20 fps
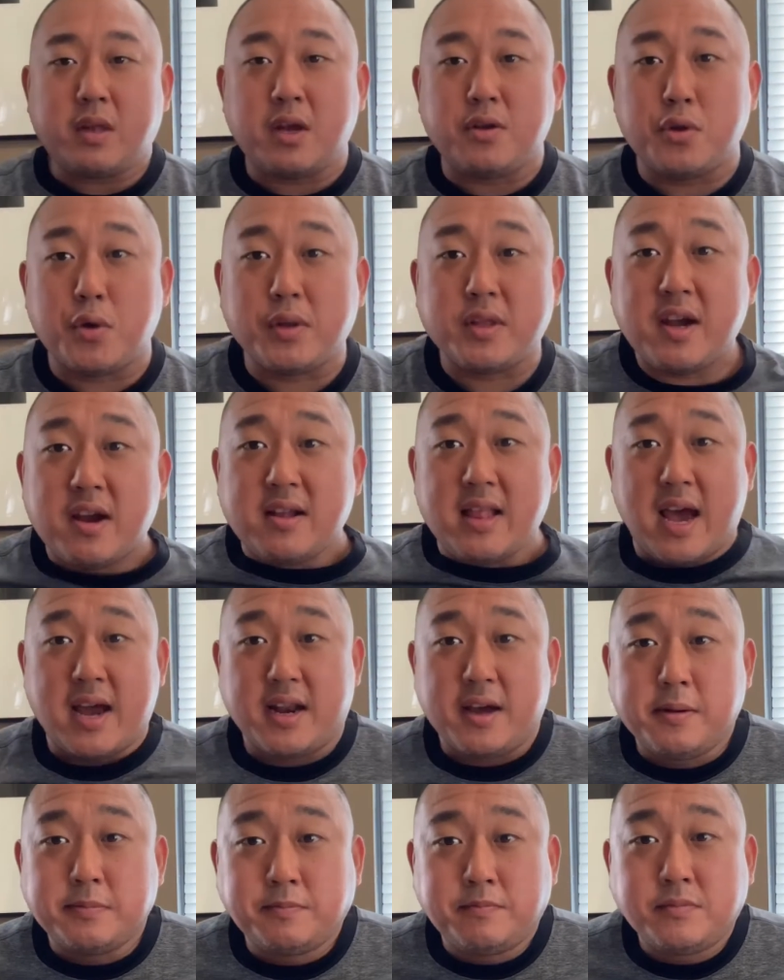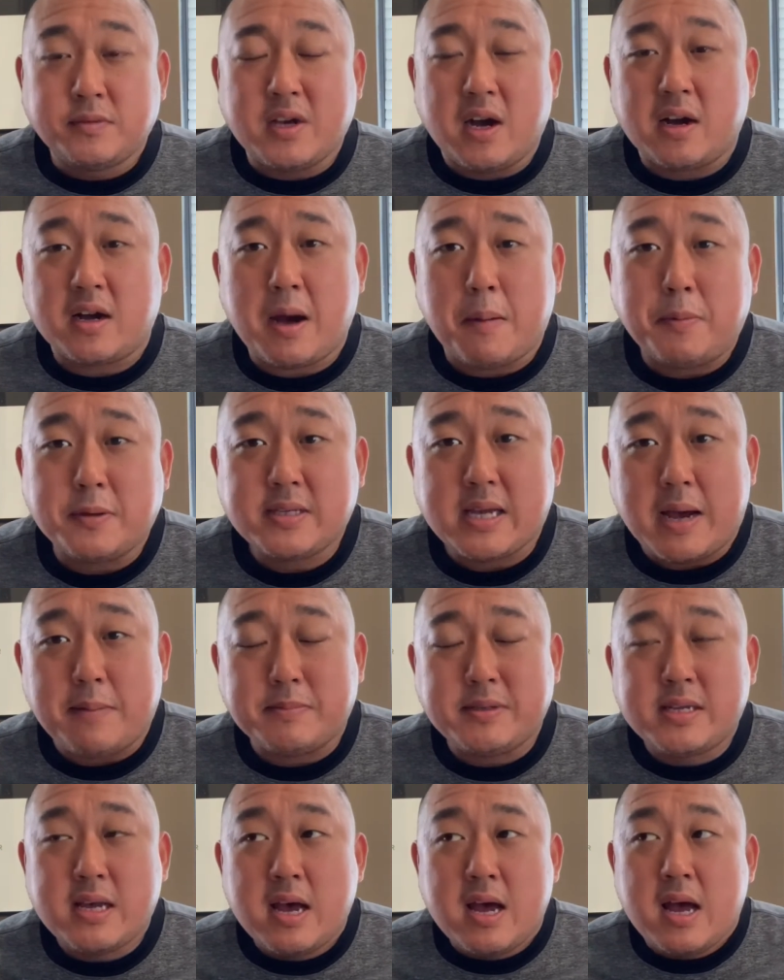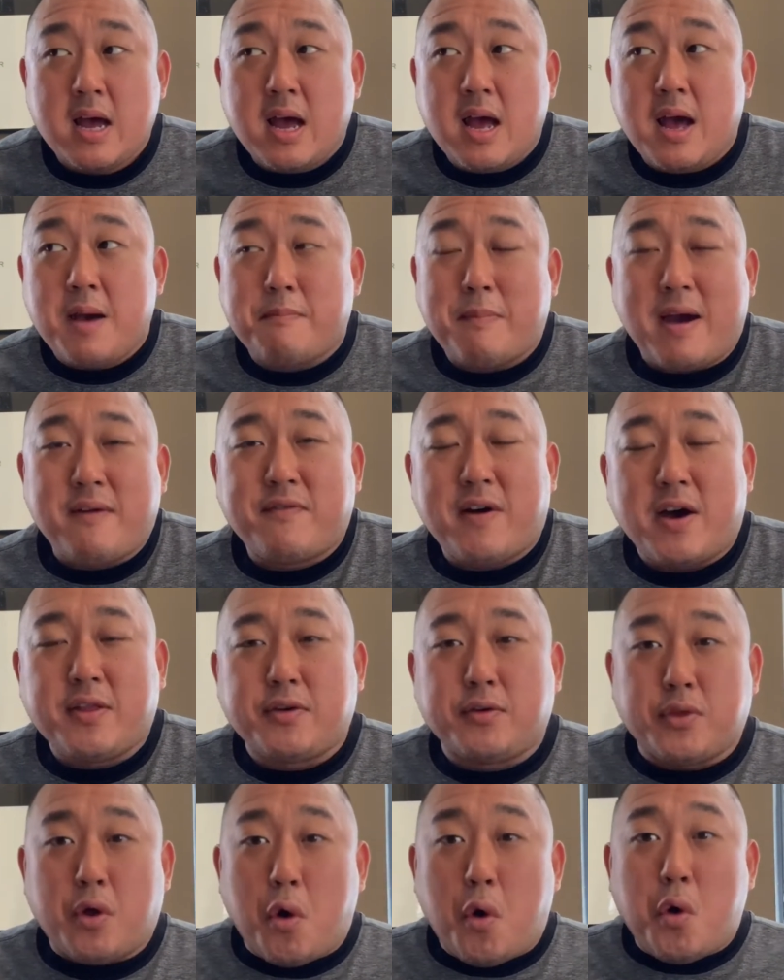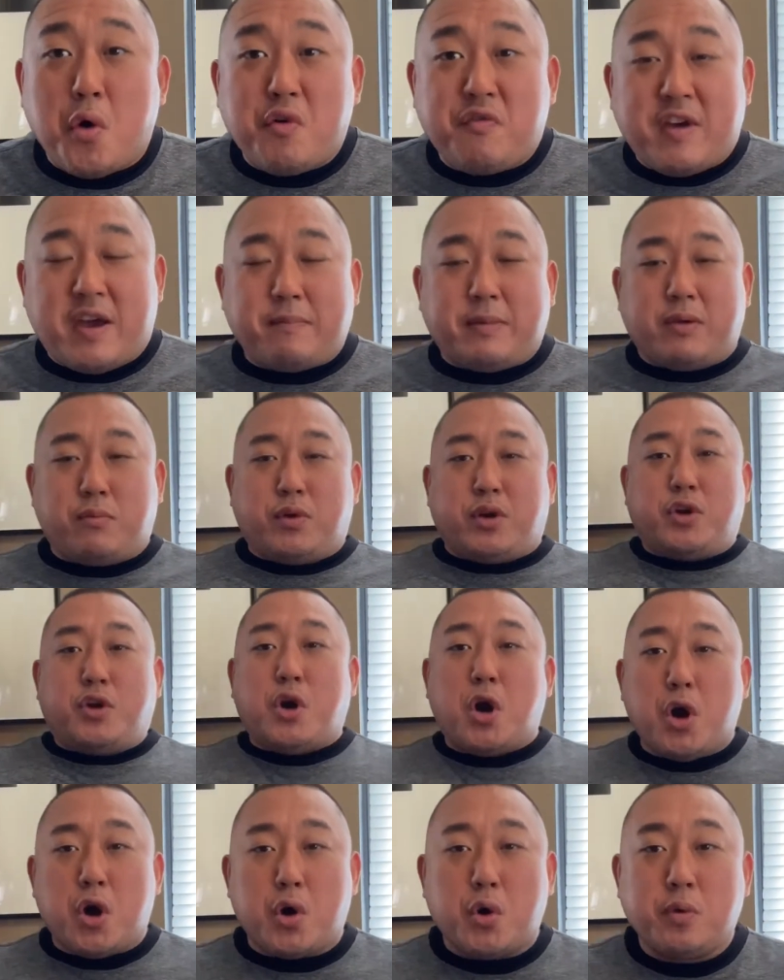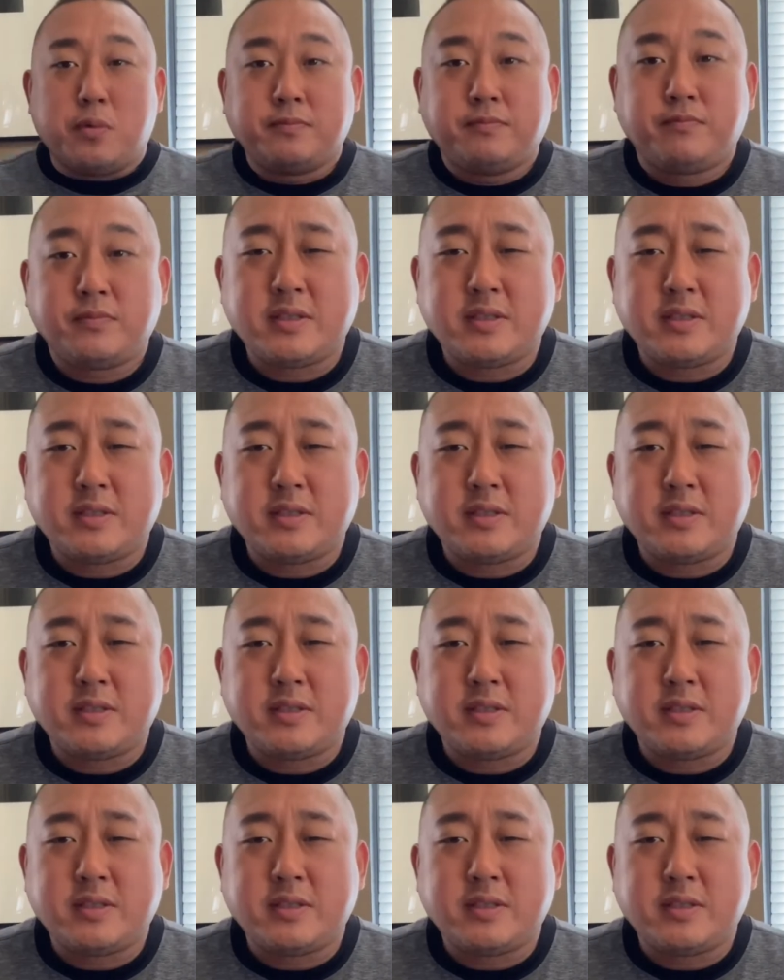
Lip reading: North Carolina a couple times my father and the whole family would go.